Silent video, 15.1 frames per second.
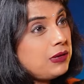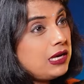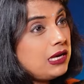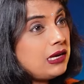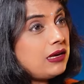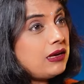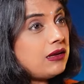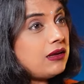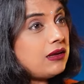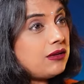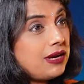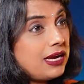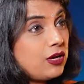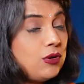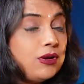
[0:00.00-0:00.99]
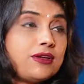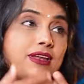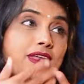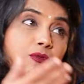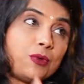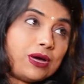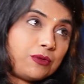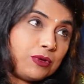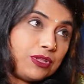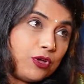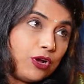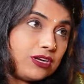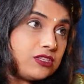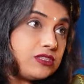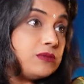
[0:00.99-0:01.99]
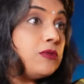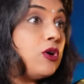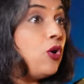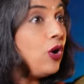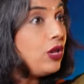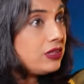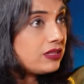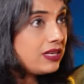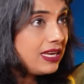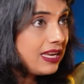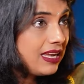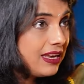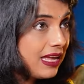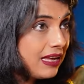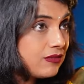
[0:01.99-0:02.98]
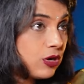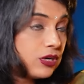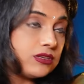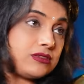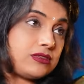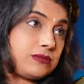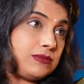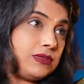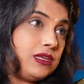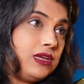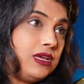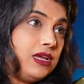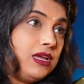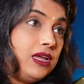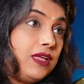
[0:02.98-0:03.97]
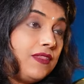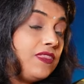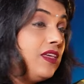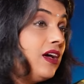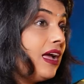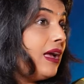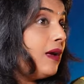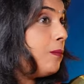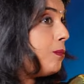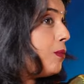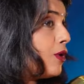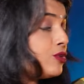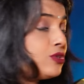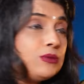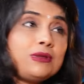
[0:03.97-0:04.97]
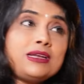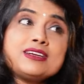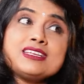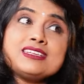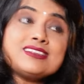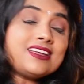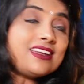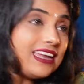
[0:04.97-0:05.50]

be regular and one with autism. All three can have autism. The possibilities are